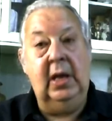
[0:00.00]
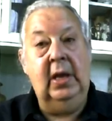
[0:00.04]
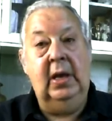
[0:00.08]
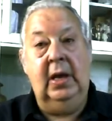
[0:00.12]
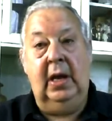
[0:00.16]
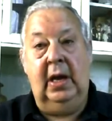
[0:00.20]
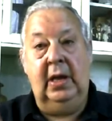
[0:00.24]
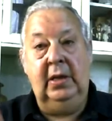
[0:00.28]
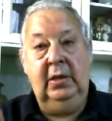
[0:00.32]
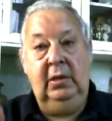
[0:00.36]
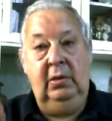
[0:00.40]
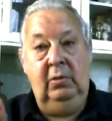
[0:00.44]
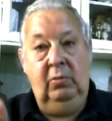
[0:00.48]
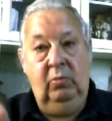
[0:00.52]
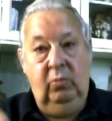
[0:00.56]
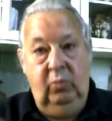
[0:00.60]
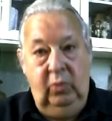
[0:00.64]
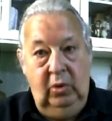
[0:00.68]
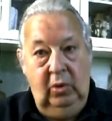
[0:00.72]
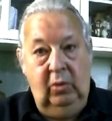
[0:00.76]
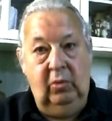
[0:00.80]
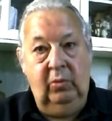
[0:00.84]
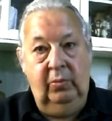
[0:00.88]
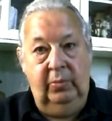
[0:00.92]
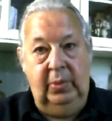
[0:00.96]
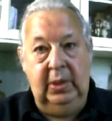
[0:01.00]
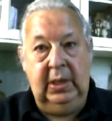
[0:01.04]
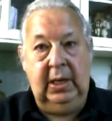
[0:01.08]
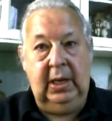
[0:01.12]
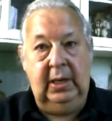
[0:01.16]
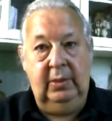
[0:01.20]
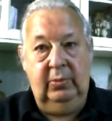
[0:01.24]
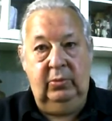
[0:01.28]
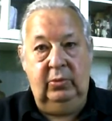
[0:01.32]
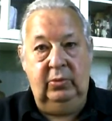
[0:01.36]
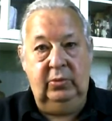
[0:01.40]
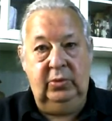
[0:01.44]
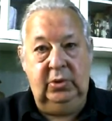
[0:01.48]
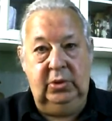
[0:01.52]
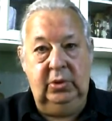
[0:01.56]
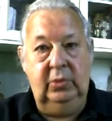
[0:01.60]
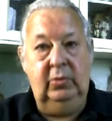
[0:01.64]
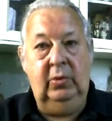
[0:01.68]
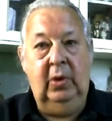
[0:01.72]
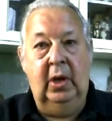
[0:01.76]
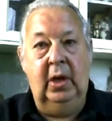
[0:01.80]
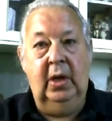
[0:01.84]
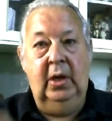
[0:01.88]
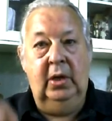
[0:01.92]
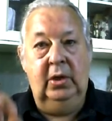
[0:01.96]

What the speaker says: and you will be able to